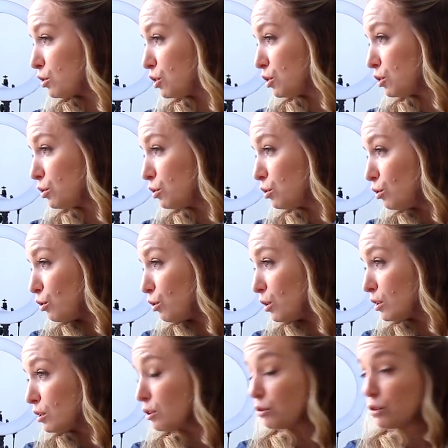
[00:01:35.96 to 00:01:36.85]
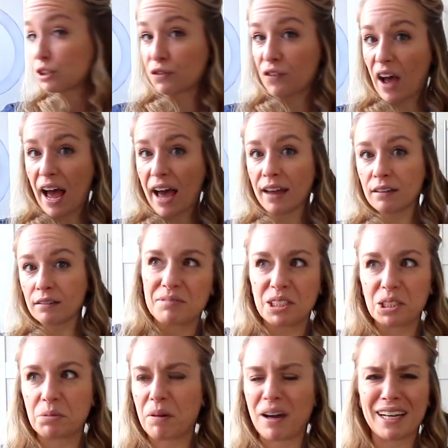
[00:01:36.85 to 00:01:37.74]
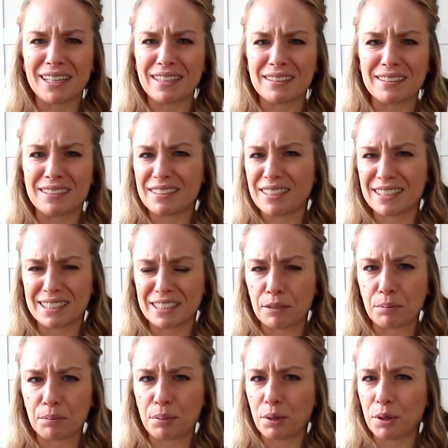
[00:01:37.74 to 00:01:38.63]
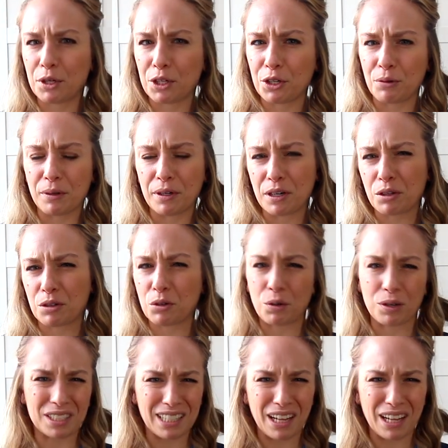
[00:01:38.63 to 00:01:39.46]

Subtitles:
to lose fat? Sweating doesn't put you in a caloric